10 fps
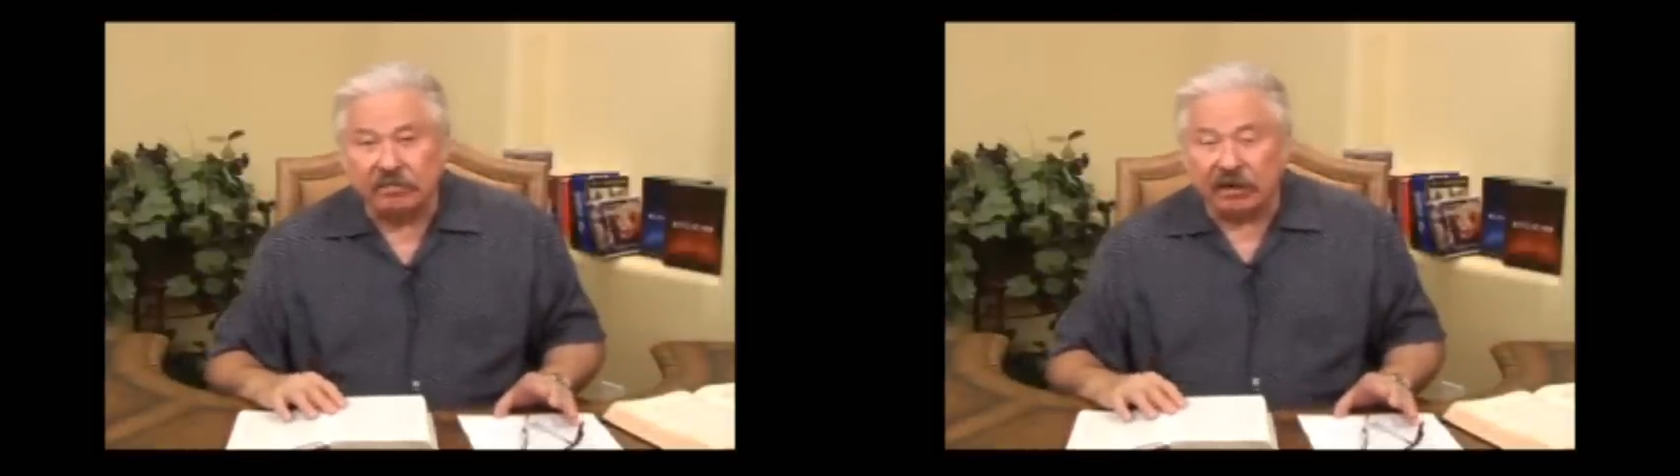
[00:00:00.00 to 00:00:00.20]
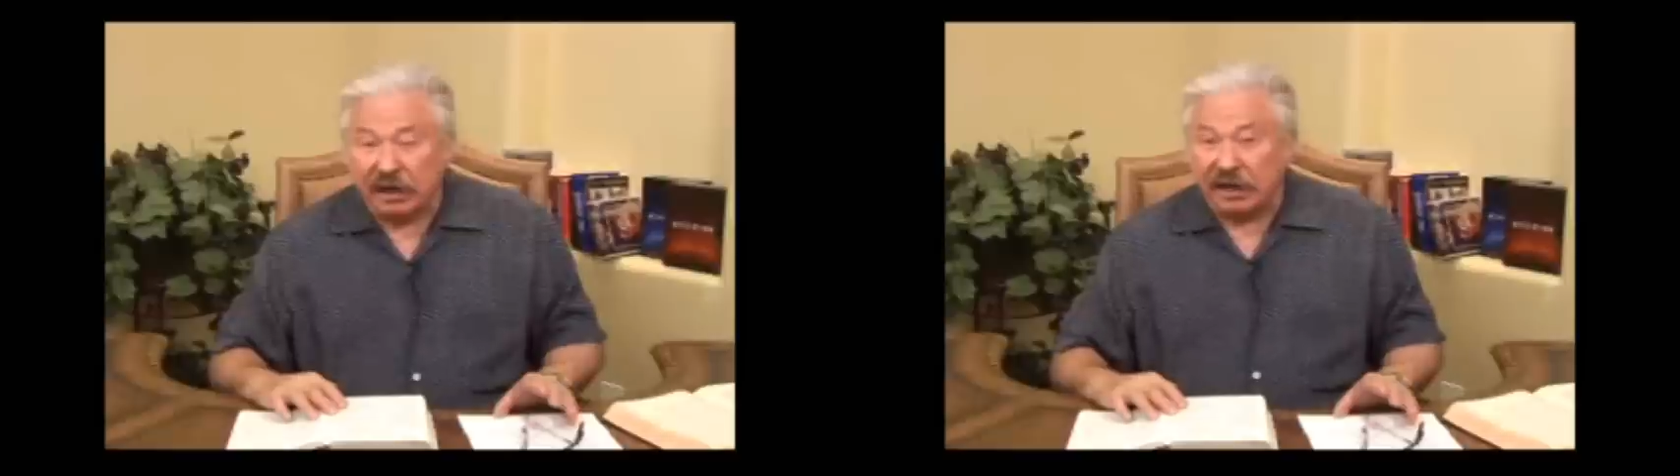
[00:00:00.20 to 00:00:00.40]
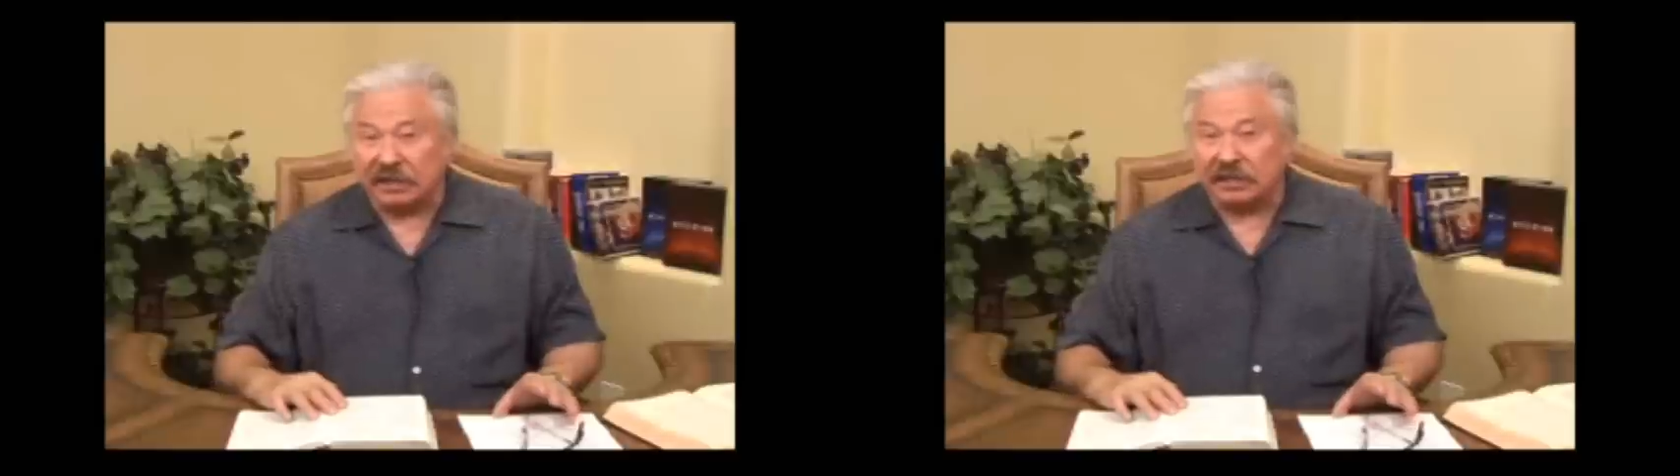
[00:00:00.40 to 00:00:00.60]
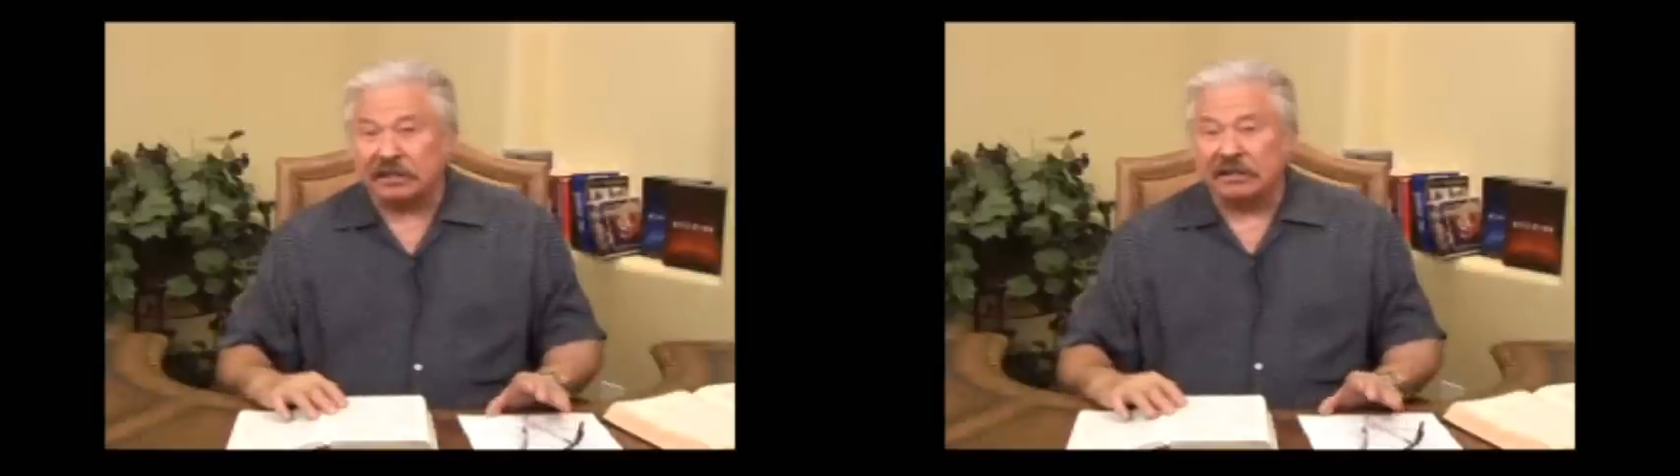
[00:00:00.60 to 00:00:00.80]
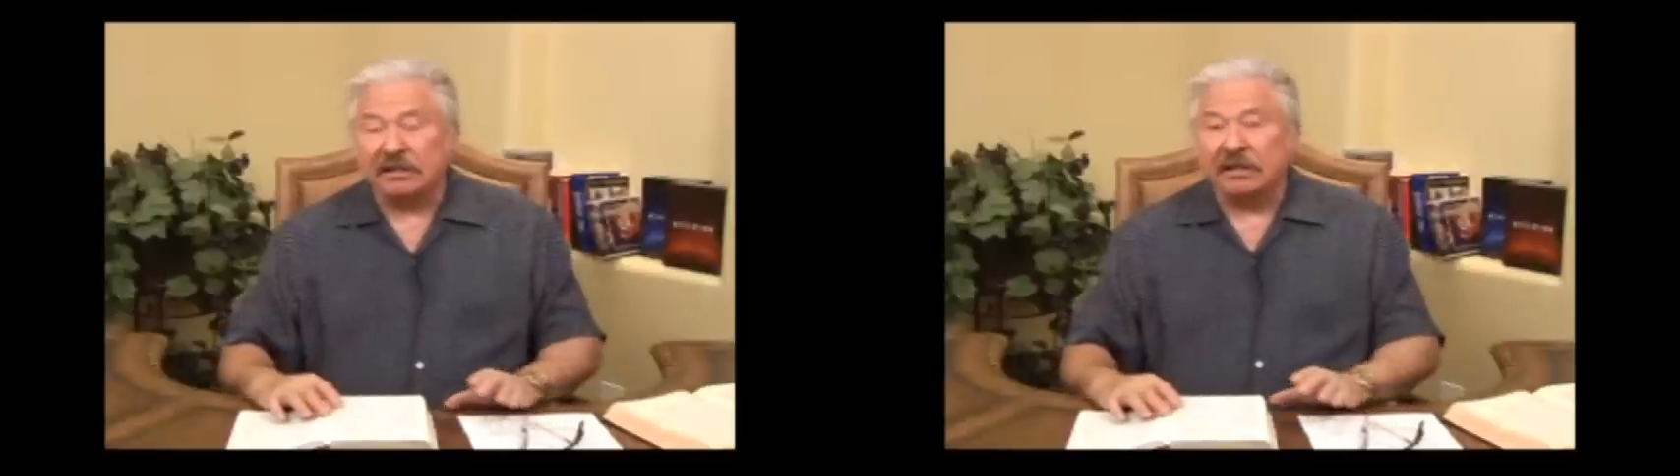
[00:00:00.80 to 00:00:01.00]

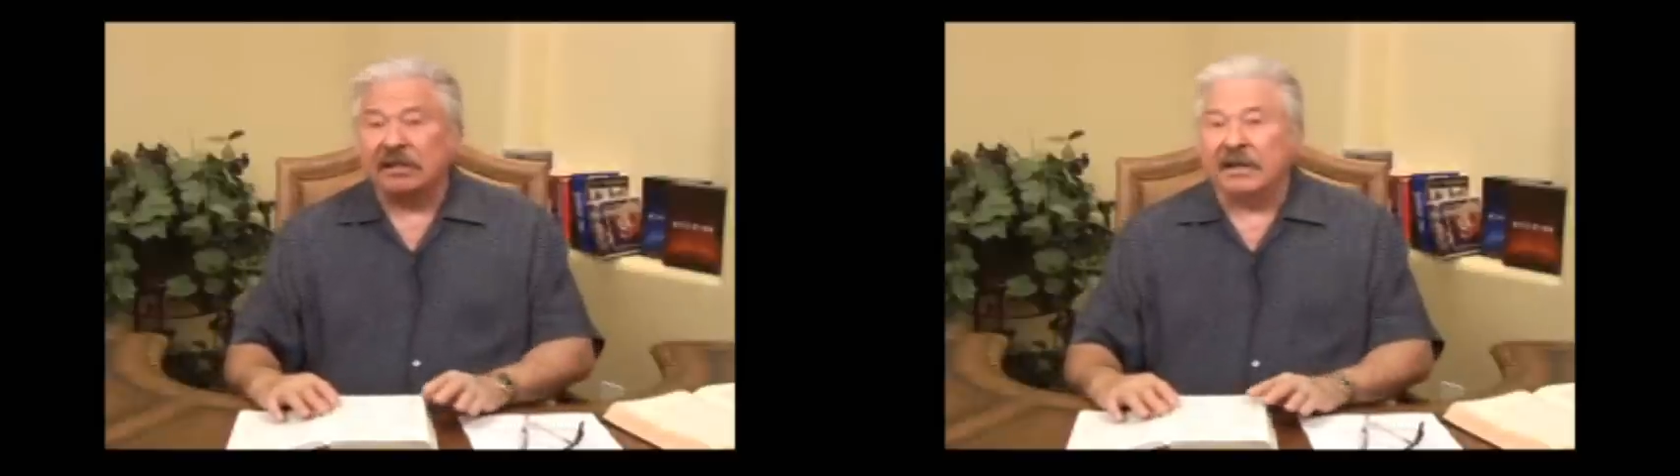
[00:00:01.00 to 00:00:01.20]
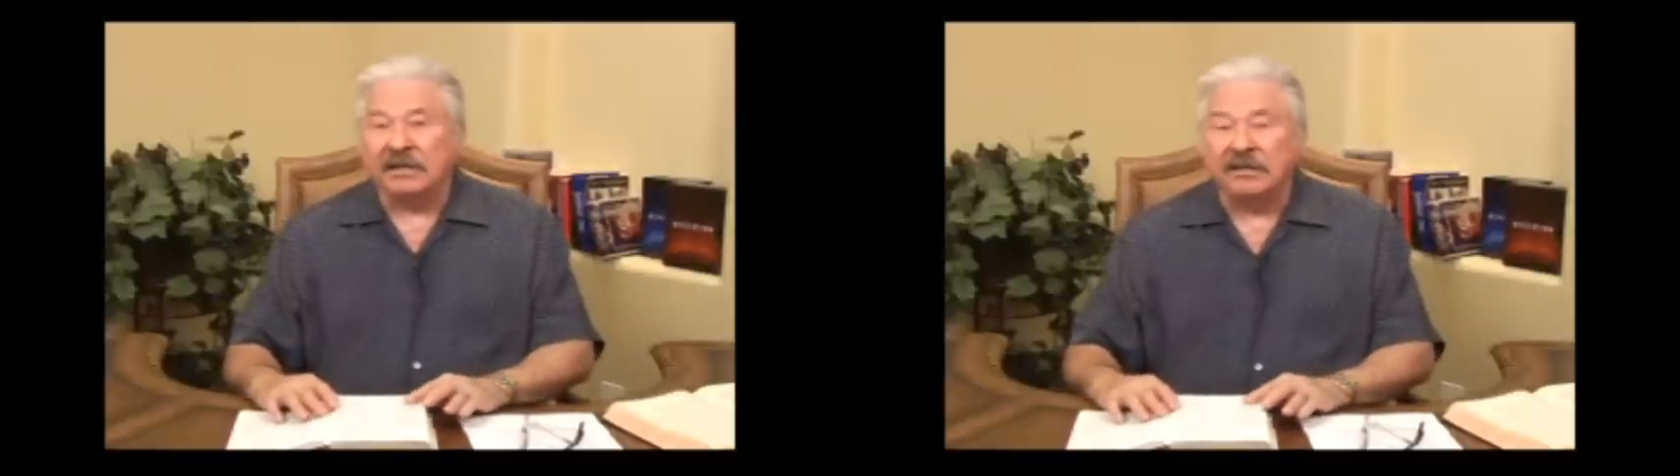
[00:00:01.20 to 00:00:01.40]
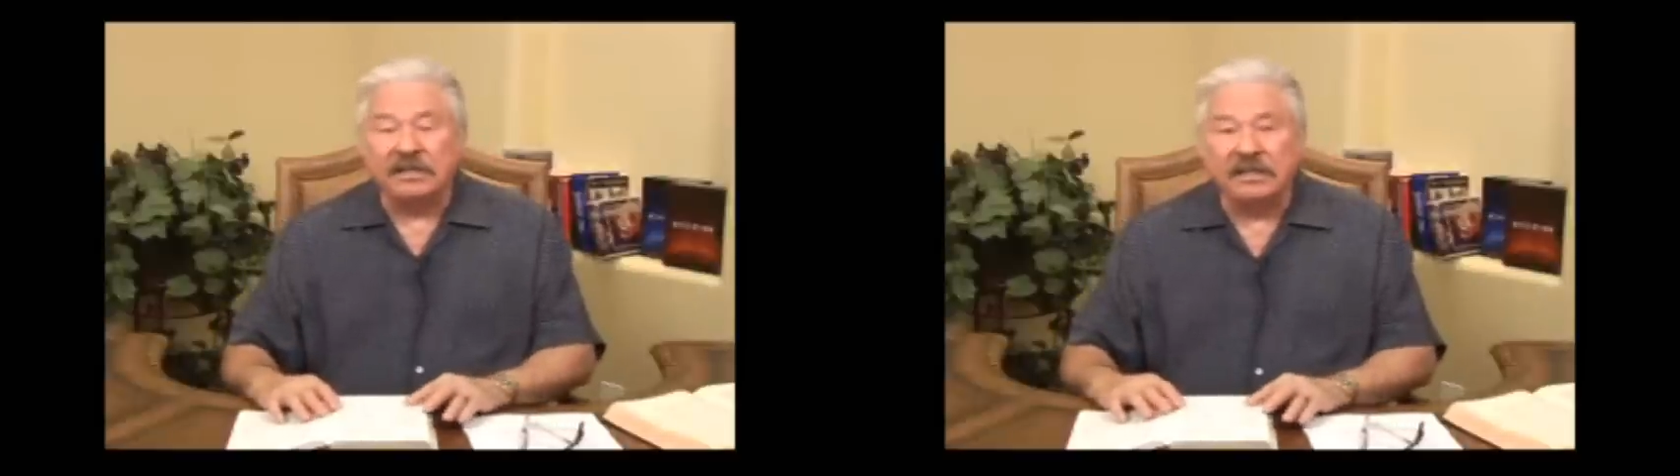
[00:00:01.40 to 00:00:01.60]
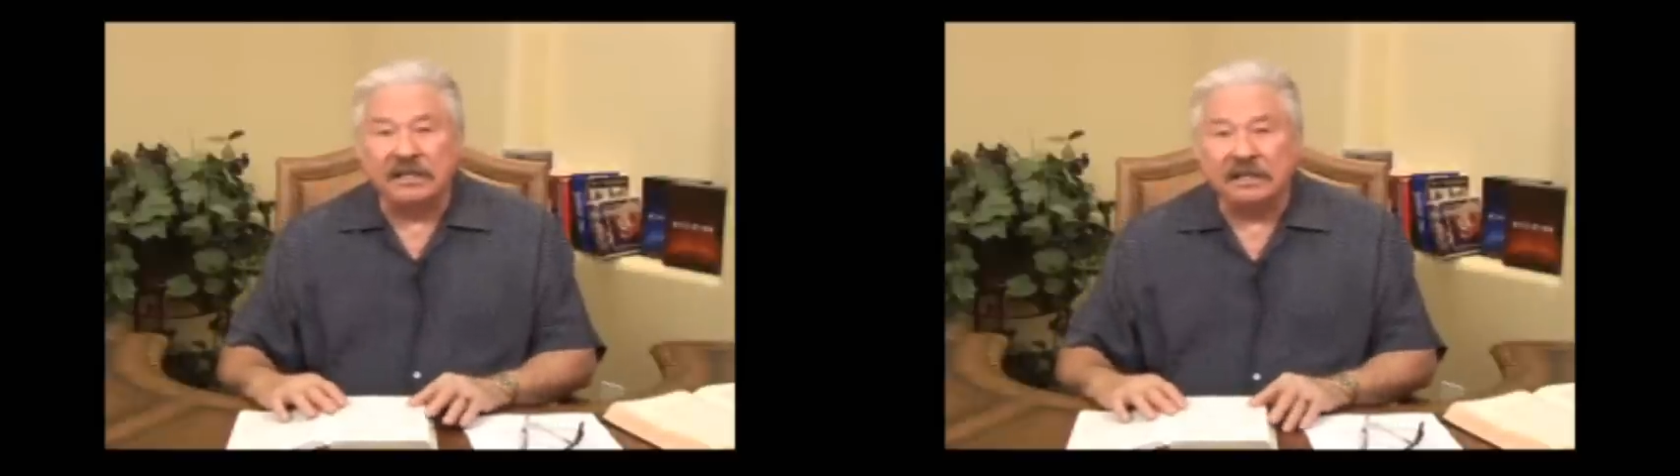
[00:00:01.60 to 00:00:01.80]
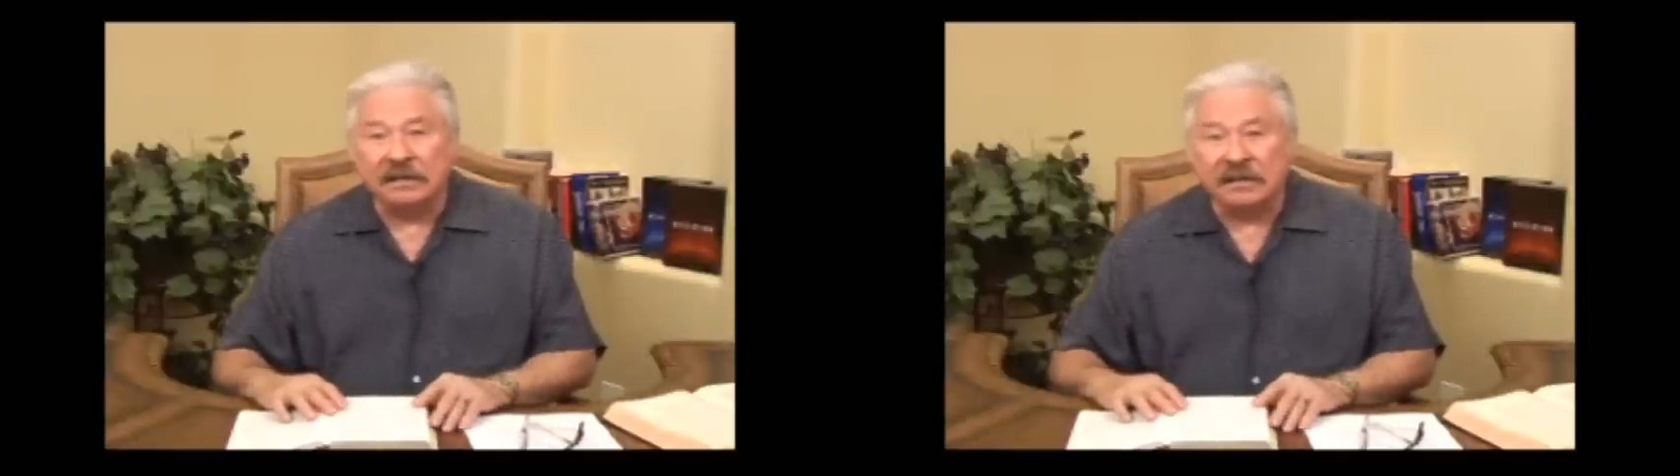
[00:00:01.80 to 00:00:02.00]
plus a good
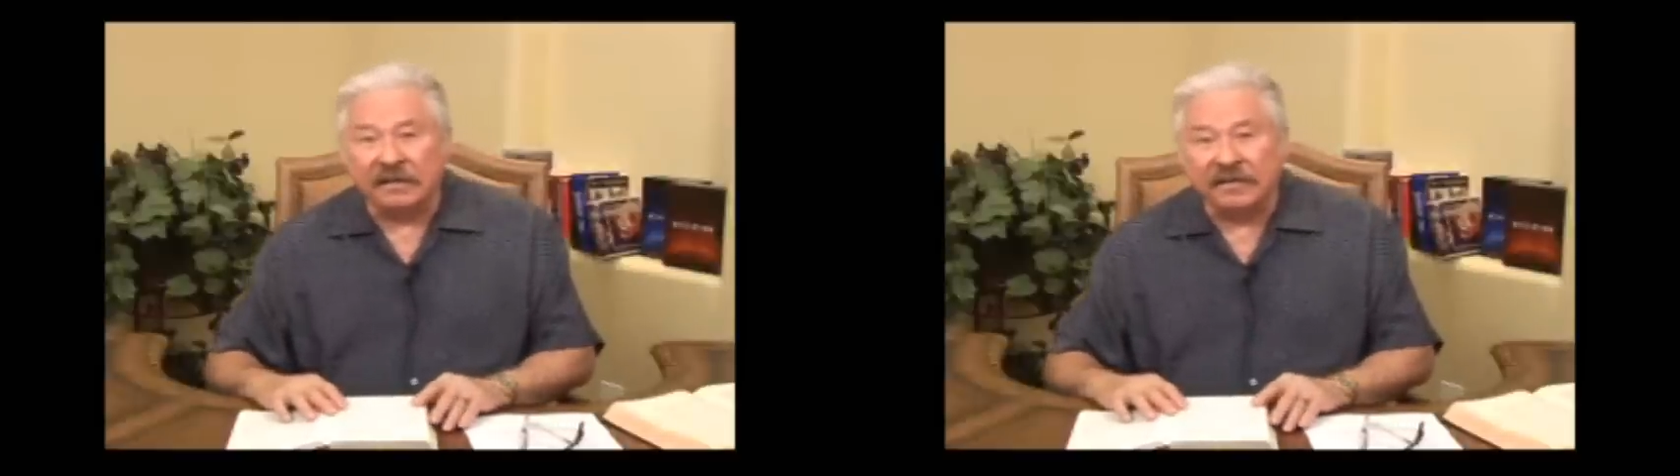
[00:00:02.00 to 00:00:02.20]
deal